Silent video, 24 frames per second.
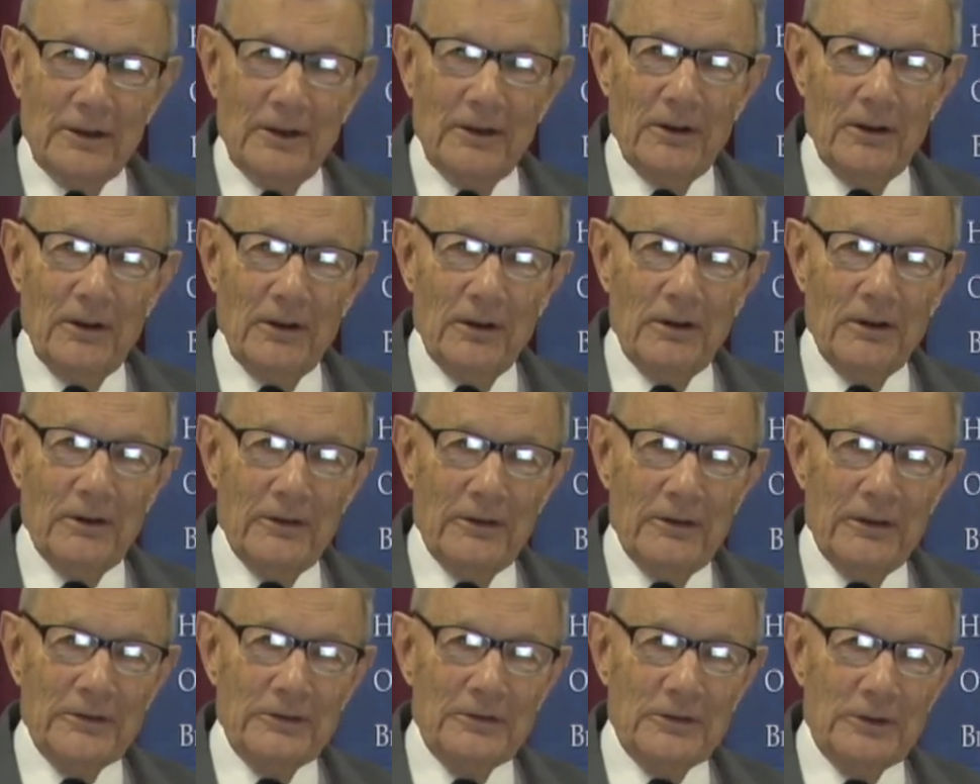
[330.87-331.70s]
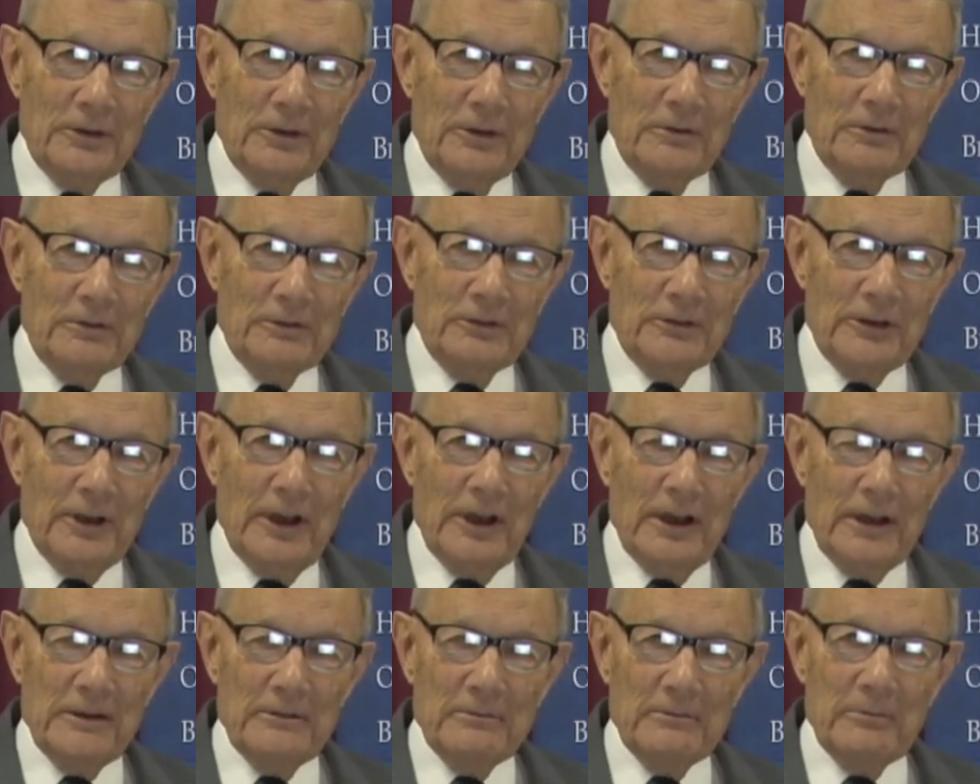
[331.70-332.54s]
all, all of this goes
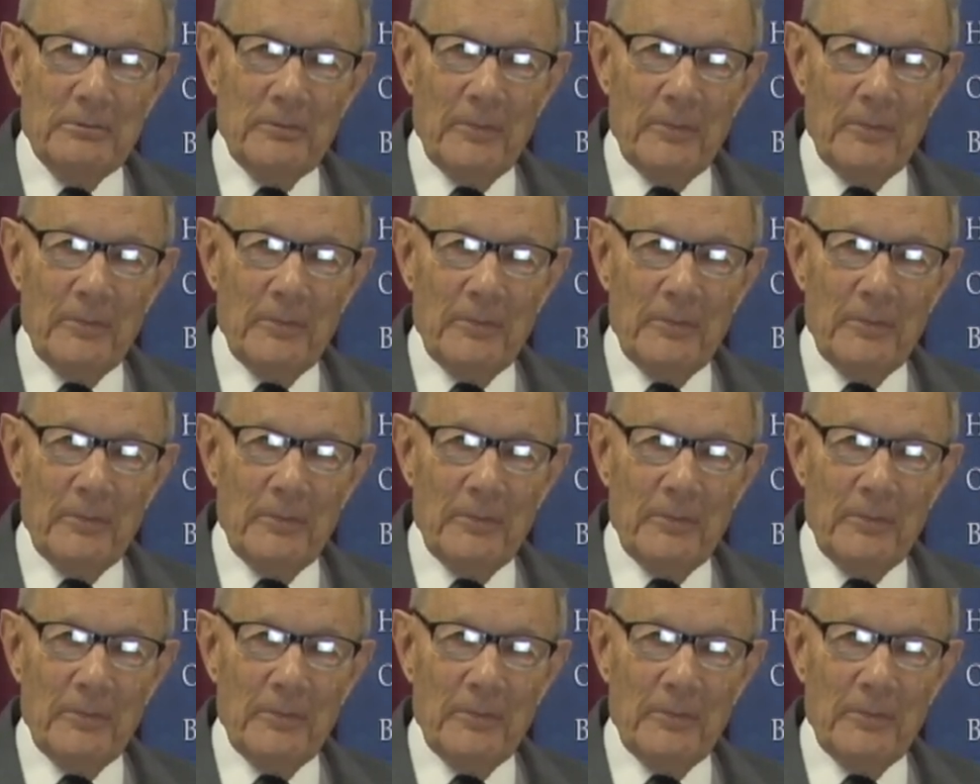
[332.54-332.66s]
on.